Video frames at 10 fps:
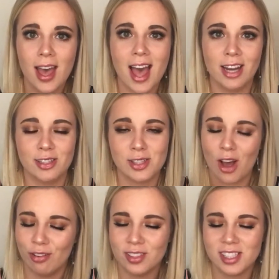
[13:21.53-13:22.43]
And it
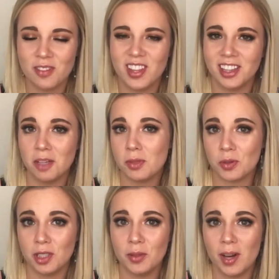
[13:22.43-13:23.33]
softens up the lips
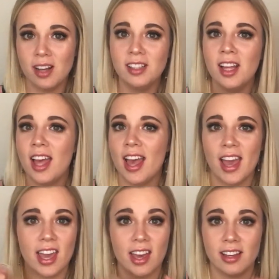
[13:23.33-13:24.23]
really well,
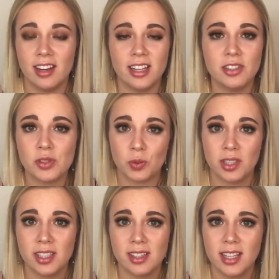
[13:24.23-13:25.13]
and I just
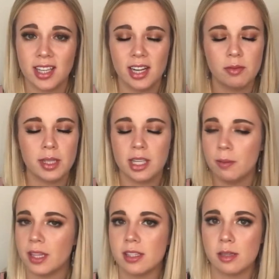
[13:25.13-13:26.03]
really like it. I've been
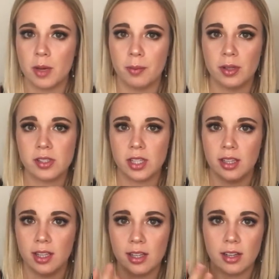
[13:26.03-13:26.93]
keeping this in my purse
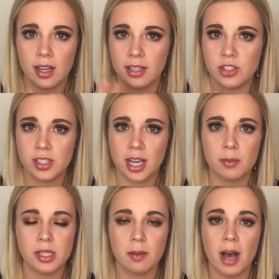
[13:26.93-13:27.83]
lately, and I'll kind of just dab
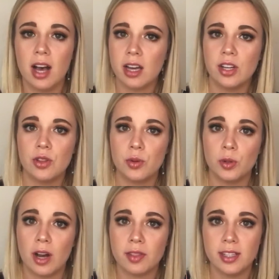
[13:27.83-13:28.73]
some on
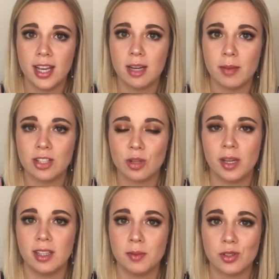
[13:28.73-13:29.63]
throughout the day to make sure
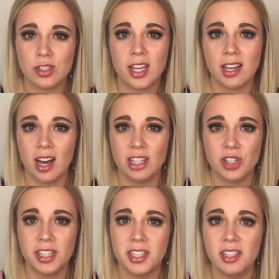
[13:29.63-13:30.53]
my lips are staying
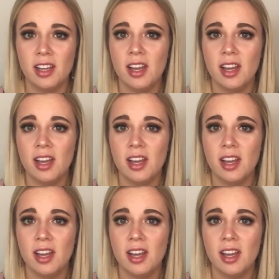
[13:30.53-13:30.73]
hydrated.